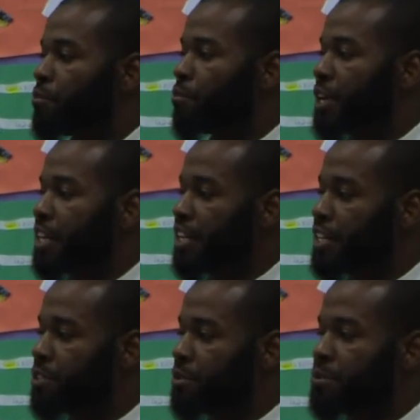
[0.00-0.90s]
we
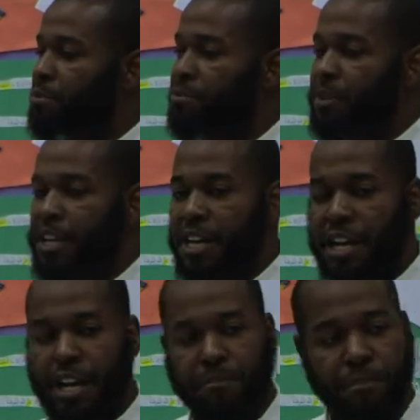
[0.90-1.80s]
need to
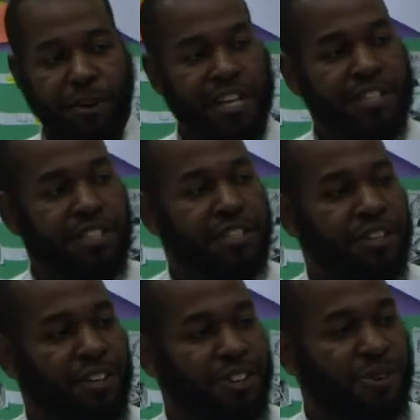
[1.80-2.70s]
embrace,
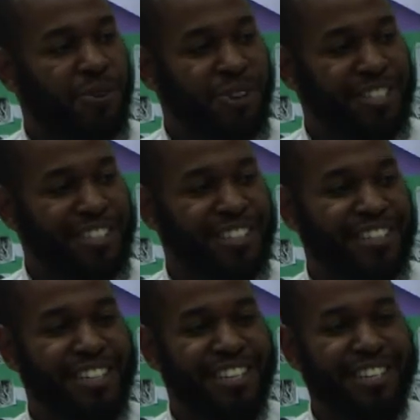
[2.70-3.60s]
of course,
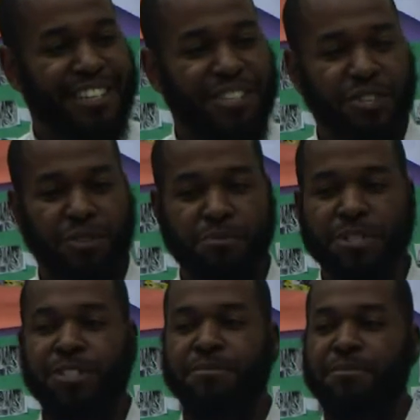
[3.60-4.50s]
the new
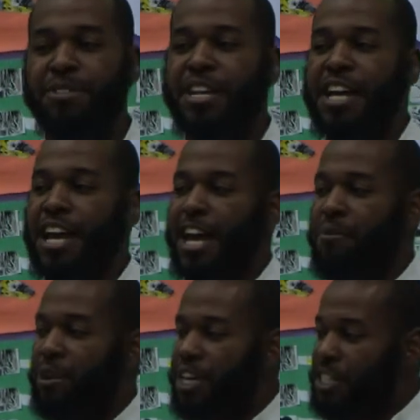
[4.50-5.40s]
Muslims,
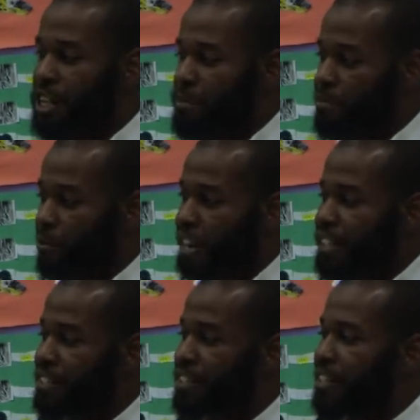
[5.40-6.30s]
and we need to
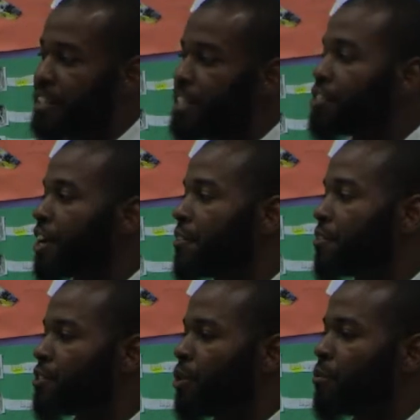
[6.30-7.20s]
embrace each
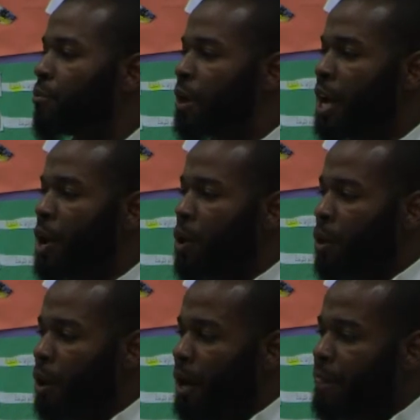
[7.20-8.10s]
other. So
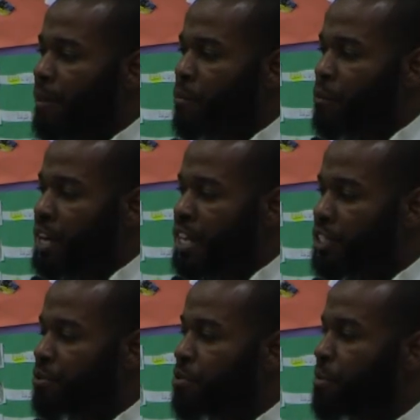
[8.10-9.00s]
we
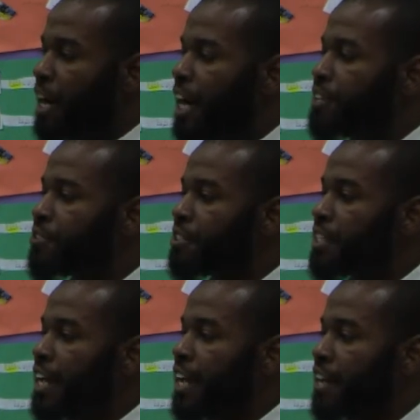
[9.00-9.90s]
need to
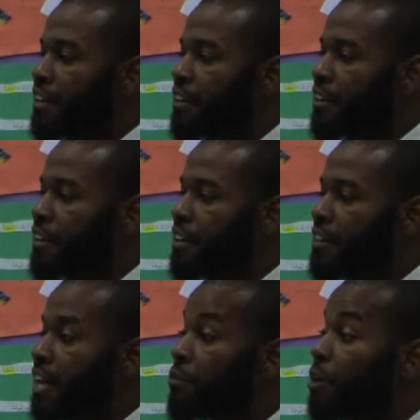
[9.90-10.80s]
understand
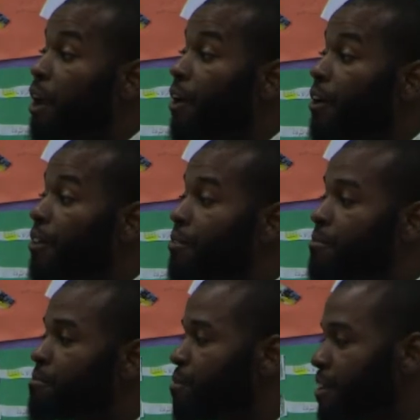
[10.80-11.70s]
that we are all
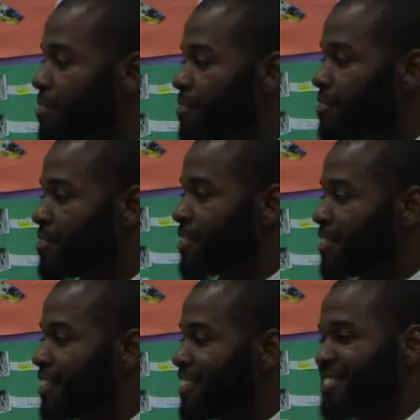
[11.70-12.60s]
brothers
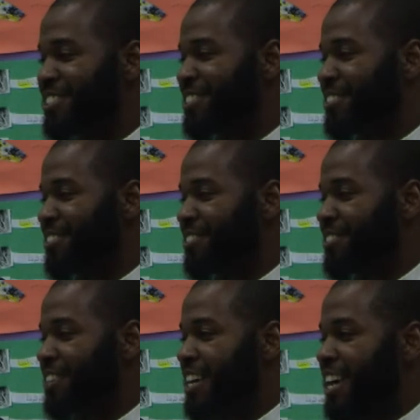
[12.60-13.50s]
and sisters.
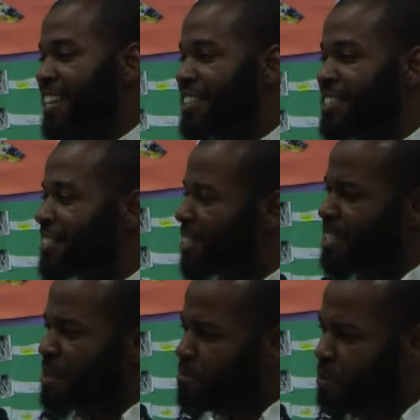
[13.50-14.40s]
And this is a
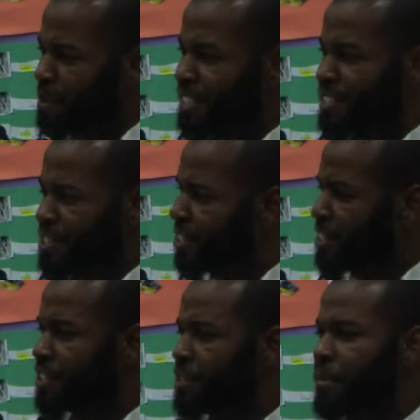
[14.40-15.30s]
simple message, and
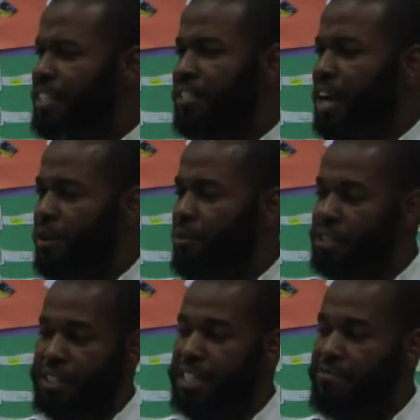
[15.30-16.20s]
this is the message I
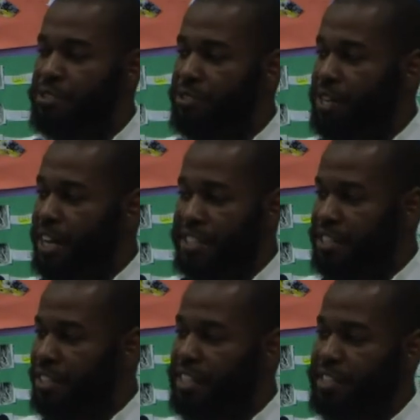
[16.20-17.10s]
want to leave with you today,
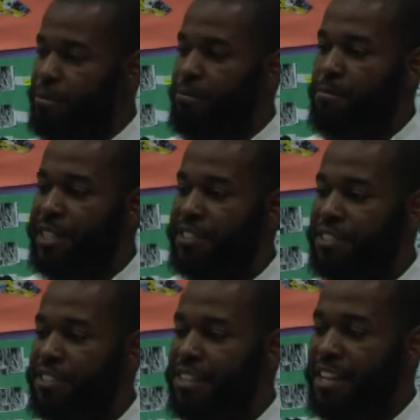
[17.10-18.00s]
just that simple
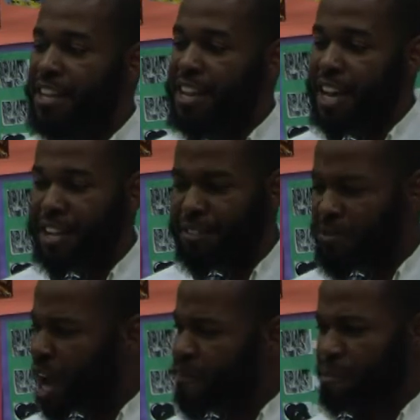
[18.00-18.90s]
message. And
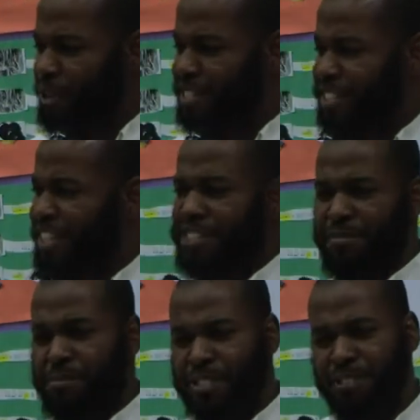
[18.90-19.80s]
everyone says
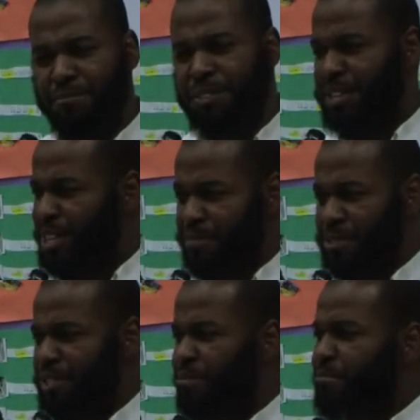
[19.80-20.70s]
it, Muslims and
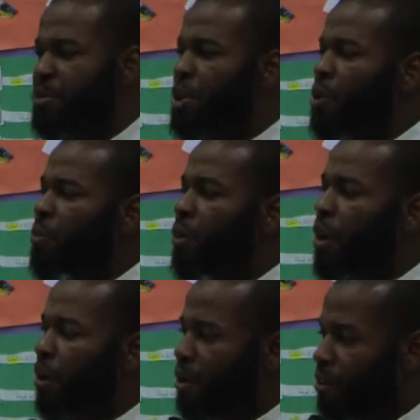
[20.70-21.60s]
non-Muslims, we're
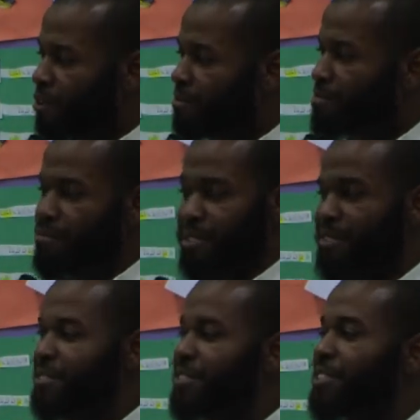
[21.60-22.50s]
all
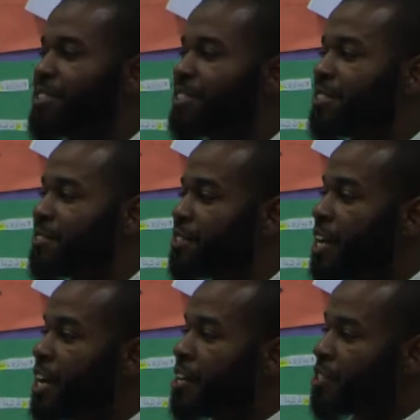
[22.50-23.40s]
brothers and sisters.
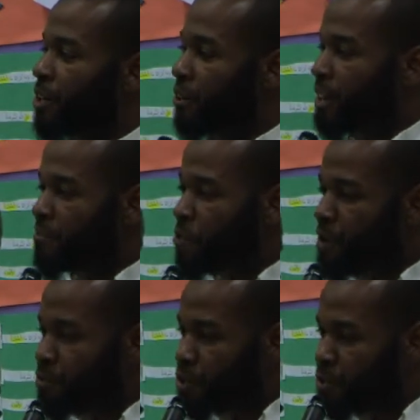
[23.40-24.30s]
So if
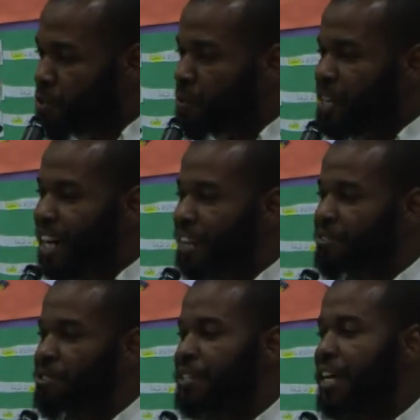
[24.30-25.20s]
we truly
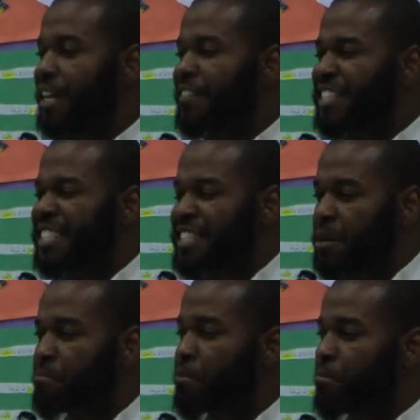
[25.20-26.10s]
understand this
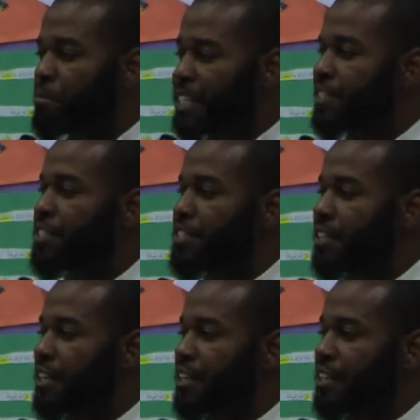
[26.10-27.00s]
simple message
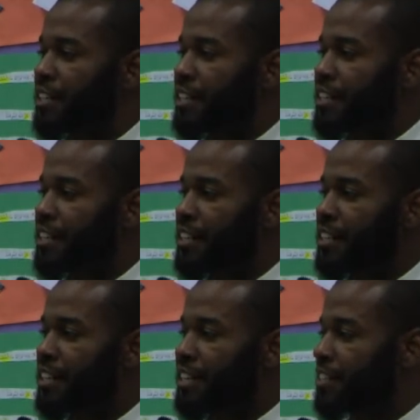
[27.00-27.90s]

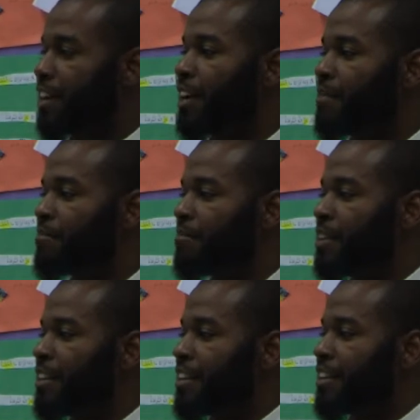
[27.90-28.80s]
in Islam,
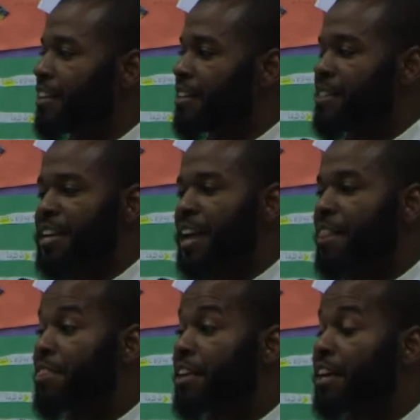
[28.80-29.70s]
then I
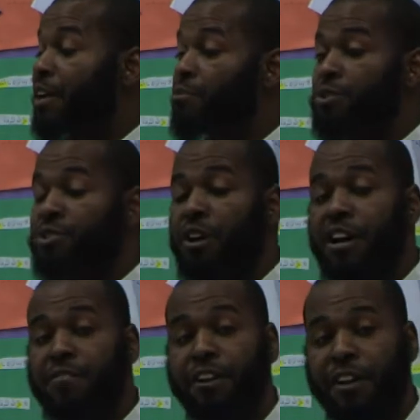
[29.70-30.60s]
think it will
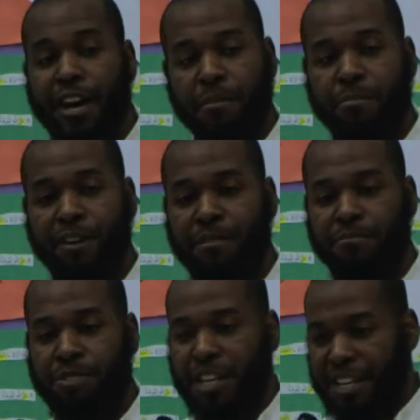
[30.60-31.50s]
solve a lot of
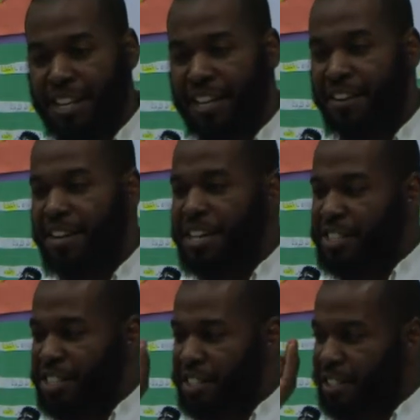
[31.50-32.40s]
problems. Again,
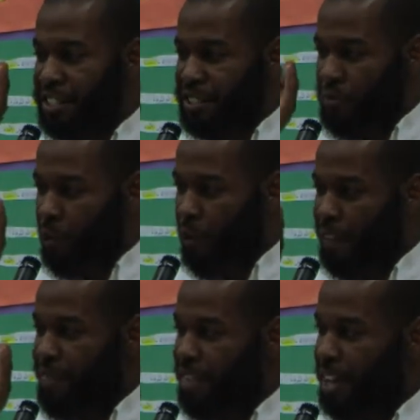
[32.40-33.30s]
just this
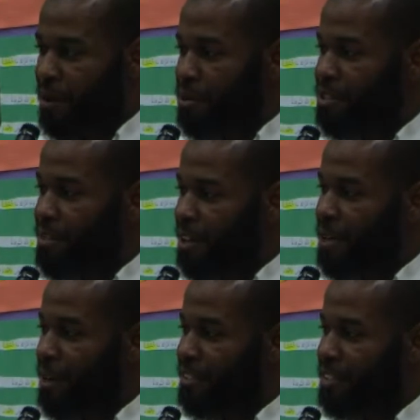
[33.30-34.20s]
one thing I want you to think
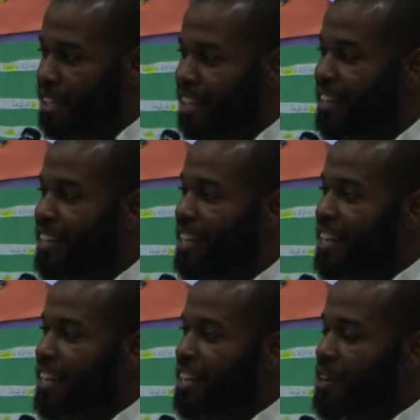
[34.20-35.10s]
about today.
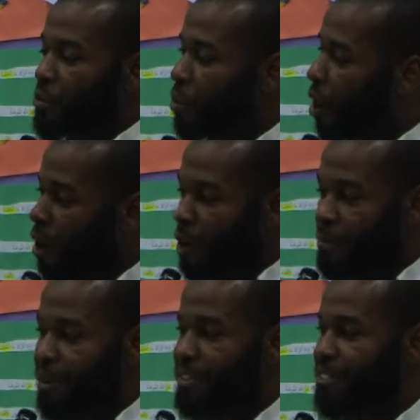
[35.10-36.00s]
We're all
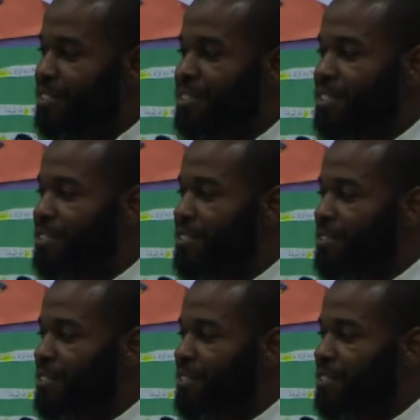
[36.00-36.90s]
brothers and sisters.